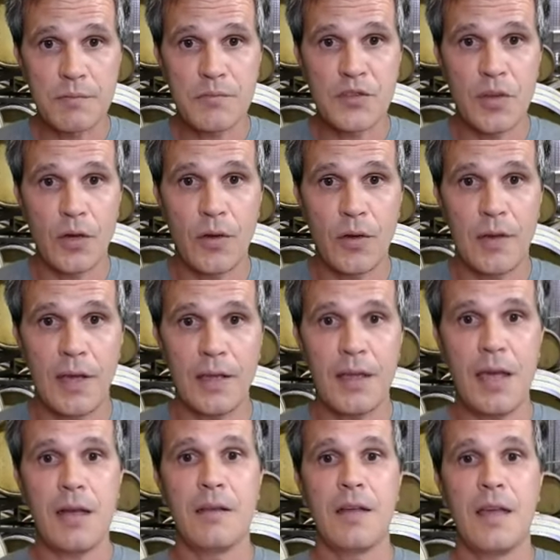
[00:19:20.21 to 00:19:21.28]
So
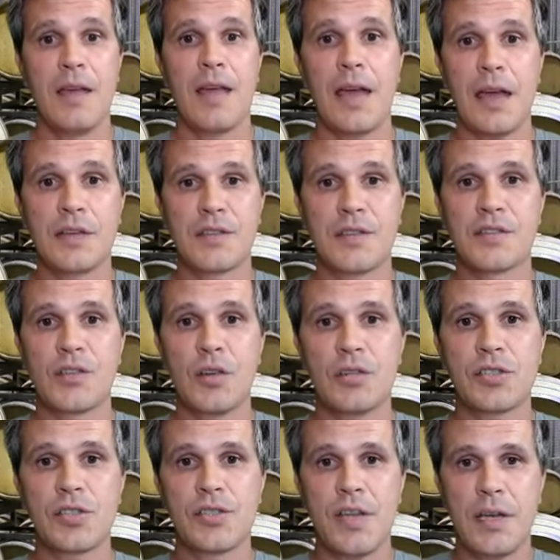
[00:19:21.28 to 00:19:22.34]
again, as the search
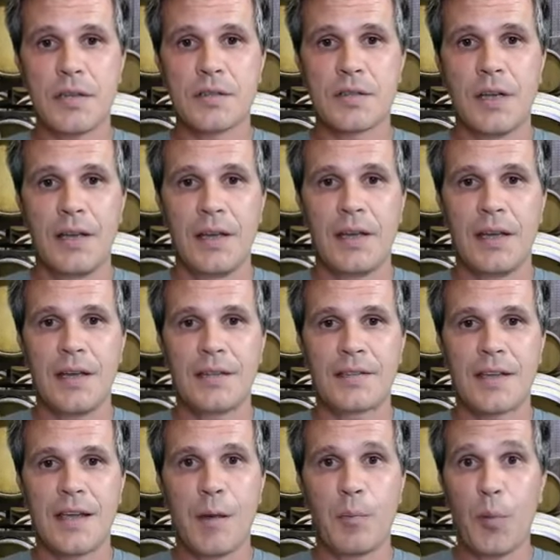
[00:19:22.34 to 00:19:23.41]
suggests, it's
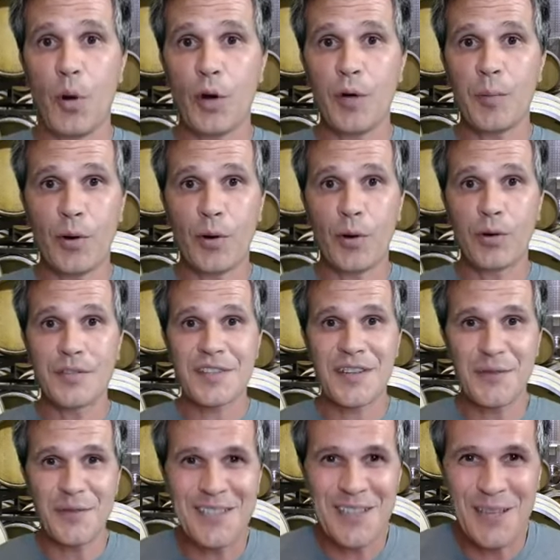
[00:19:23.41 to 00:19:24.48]
uh, poury pour,
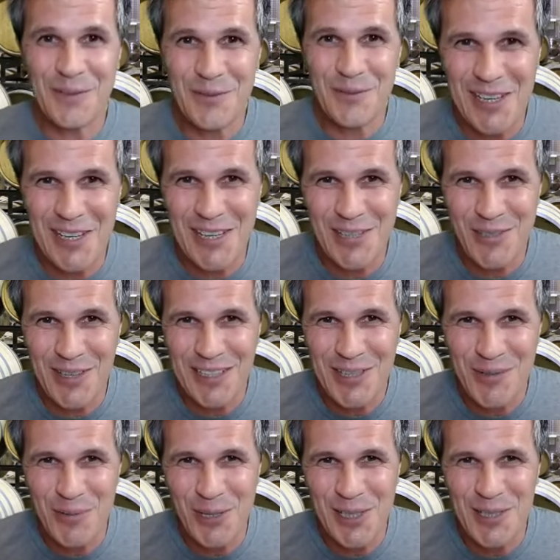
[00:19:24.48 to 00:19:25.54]
sniffy sniff, drinky drink,
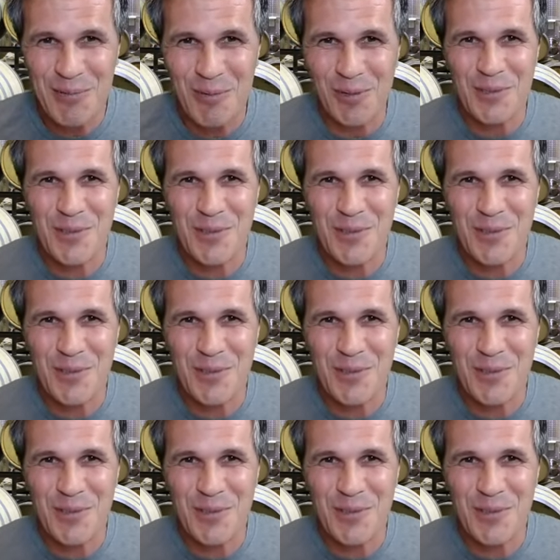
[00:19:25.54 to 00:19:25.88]
swirly swirl.